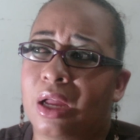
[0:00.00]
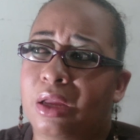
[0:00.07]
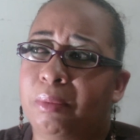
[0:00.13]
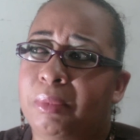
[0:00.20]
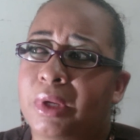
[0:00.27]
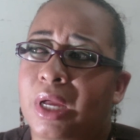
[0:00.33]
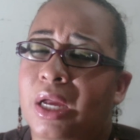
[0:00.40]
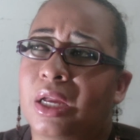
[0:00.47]

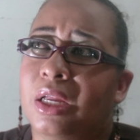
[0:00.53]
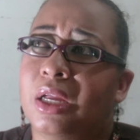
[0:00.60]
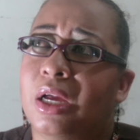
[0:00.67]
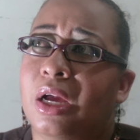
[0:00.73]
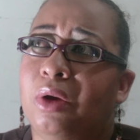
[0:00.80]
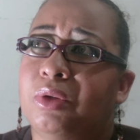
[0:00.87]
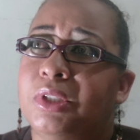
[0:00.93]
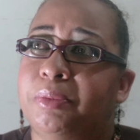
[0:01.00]
um,
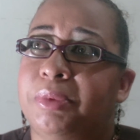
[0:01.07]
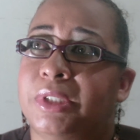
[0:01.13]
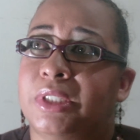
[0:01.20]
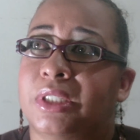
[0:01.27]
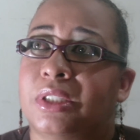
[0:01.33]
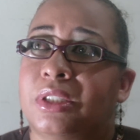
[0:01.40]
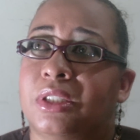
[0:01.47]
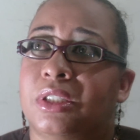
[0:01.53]
how to put
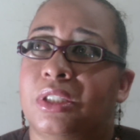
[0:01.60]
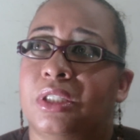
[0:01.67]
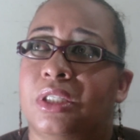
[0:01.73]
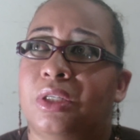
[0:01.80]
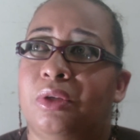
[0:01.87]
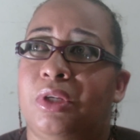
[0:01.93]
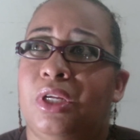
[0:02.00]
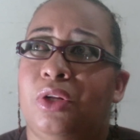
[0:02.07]
it,
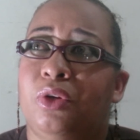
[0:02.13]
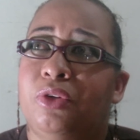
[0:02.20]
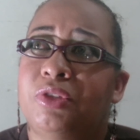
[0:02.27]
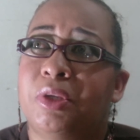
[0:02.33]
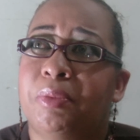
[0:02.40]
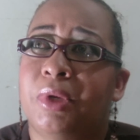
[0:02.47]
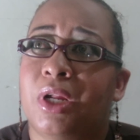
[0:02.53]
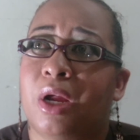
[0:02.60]
you know, if
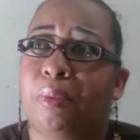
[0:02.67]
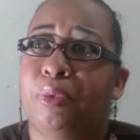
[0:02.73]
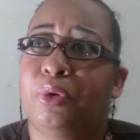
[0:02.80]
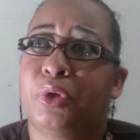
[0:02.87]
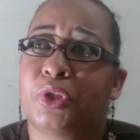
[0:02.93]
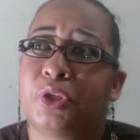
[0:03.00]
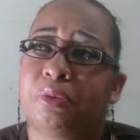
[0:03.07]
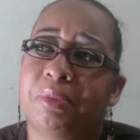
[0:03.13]
somebody
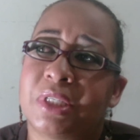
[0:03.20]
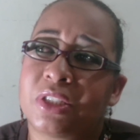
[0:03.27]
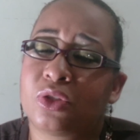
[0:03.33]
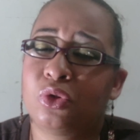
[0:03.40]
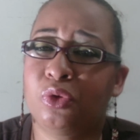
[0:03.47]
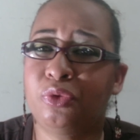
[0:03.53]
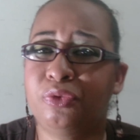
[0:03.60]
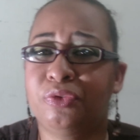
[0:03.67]
approach you, miss,
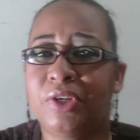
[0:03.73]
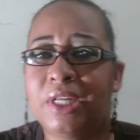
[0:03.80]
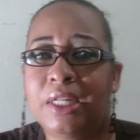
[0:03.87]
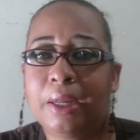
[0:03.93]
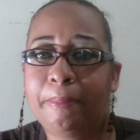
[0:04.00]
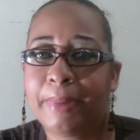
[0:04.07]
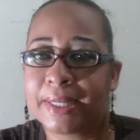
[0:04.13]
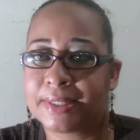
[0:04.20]
don't feel
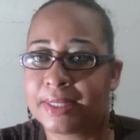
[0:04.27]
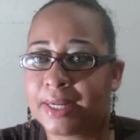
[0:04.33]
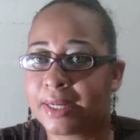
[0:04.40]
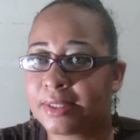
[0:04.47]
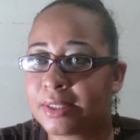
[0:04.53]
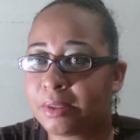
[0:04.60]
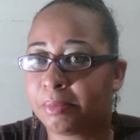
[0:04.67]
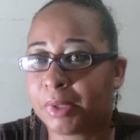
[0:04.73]
you're better
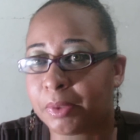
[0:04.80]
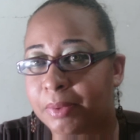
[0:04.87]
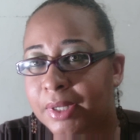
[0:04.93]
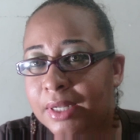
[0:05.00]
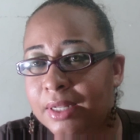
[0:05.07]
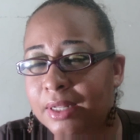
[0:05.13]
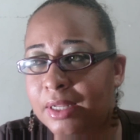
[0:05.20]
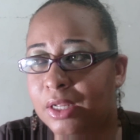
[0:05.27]
than somebody
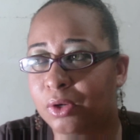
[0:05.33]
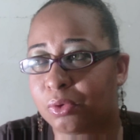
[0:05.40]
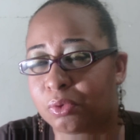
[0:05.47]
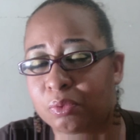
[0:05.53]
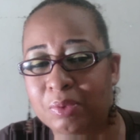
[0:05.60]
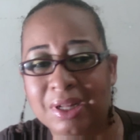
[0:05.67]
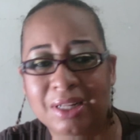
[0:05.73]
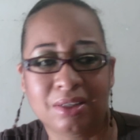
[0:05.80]
when, you
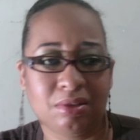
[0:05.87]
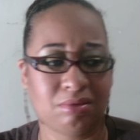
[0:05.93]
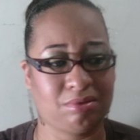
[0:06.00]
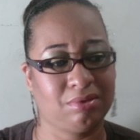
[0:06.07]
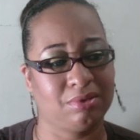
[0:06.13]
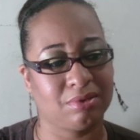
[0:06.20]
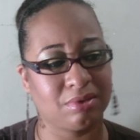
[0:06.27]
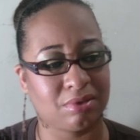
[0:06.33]
know, well,
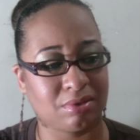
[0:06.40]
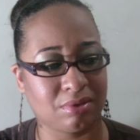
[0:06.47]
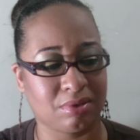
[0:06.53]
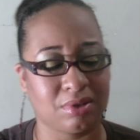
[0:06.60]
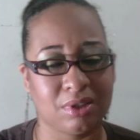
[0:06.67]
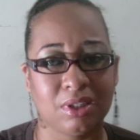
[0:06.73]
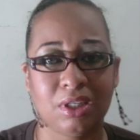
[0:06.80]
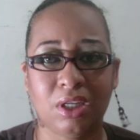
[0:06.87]

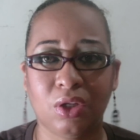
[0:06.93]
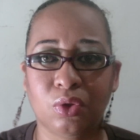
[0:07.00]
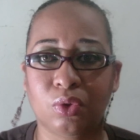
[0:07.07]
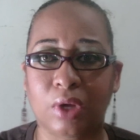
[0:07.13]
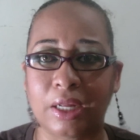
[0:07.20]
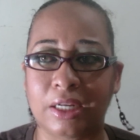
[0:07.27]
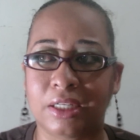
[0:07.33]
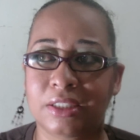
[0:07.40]
you
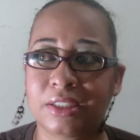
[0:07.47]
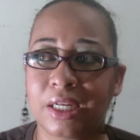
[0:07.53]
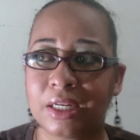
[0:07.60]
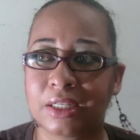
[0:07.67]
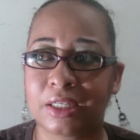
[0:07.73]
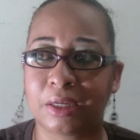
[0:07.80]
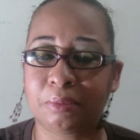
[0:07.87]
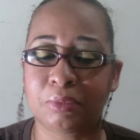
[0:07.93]
know, and you're
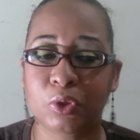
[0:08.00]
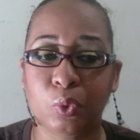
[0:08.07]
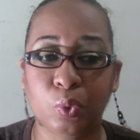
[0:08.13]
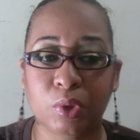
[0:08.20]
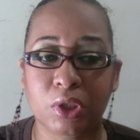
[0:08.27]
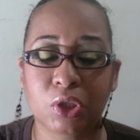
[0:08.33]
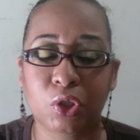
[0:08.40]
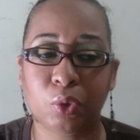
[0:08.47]
telling them the
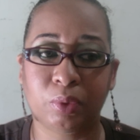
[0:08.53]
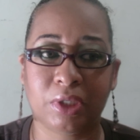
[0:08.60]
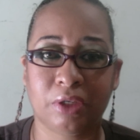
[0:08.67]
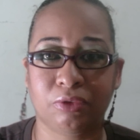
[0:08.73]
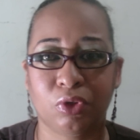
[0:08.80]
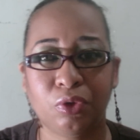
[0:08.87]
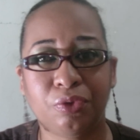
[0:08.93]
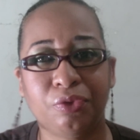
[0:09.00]
word or
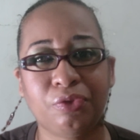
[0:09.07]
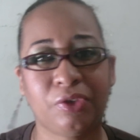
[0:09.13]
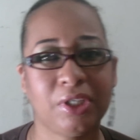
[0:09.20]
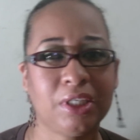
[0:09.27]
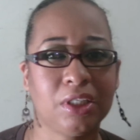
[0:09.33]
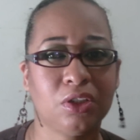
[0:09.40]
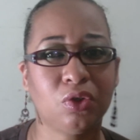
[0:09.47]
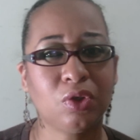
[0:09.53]
whatever. Don't
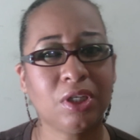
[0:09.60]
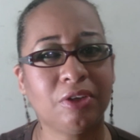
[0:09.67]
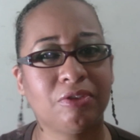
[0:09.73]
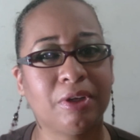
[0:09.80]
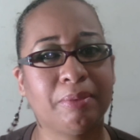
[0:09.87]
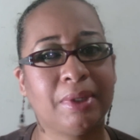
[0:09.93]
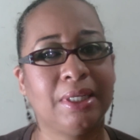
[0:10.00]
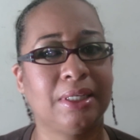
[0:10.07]
feel, don't give
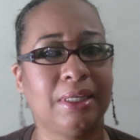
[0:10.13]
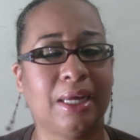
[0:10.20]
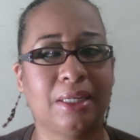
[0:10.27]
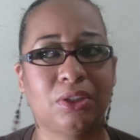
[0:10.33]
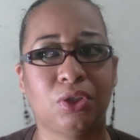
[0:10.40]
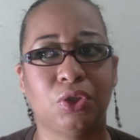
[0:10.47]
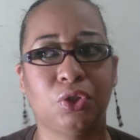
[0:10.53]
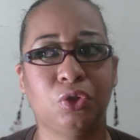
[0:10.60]
them a little
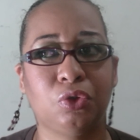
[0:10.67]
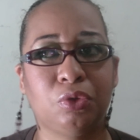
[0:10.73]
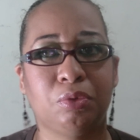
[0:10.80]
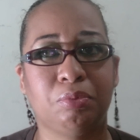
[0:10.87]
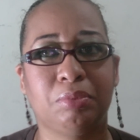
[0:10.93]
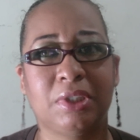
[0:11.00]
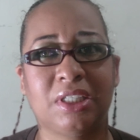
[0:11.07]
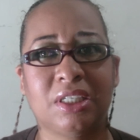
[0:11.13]
attitude
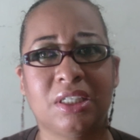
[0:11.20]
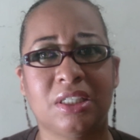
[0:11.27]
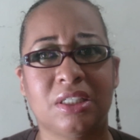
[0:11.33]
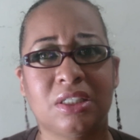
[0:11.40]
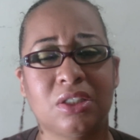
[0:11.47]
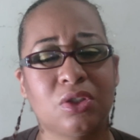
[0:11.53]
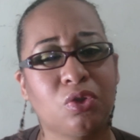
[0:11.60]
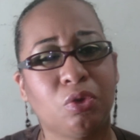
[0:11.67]

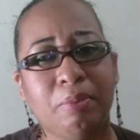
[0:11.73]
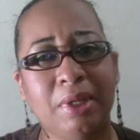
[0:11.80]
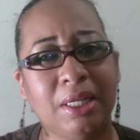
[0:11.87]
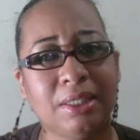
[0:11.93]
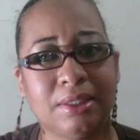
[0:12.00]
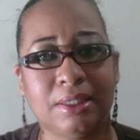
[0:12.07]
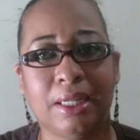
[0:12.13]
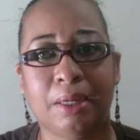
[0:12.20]
because don't be
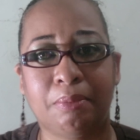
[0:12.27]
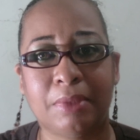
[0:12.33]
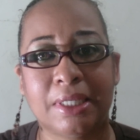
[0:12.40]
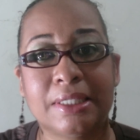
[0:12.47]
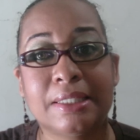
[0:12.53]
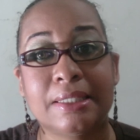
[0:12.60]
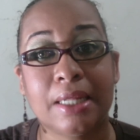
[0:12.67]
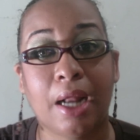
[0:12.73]
to them. They're
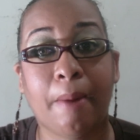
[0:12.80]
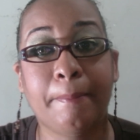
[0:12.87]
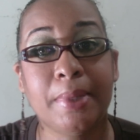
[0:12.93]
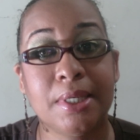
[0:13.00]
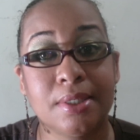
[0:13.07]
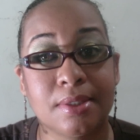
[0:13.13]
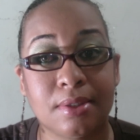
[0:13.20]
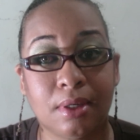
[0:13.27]
still a
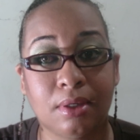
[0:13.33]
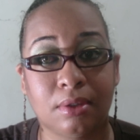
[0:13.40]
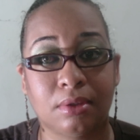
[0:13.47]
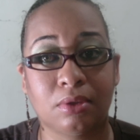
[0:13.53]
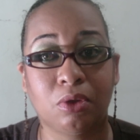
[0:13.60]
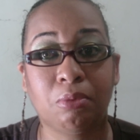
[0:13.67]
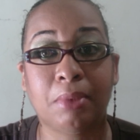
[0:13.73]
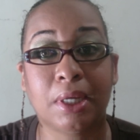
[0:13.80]
person,
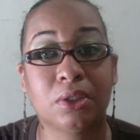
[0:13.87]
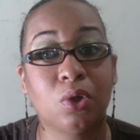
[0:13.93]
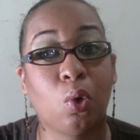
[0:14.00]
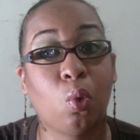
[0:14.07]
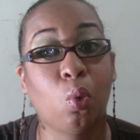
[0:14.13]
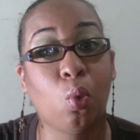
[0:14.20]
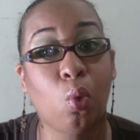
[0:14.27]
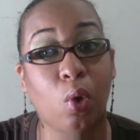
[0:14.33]
no matter
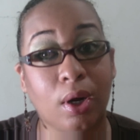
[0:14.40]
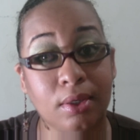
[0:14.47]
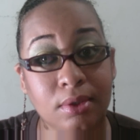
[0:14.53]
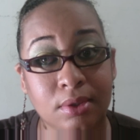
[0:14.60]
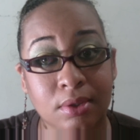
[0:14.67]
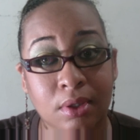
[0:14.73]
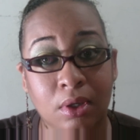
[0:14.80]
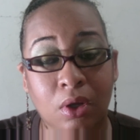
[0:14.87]

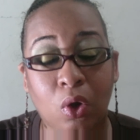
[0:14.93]
what,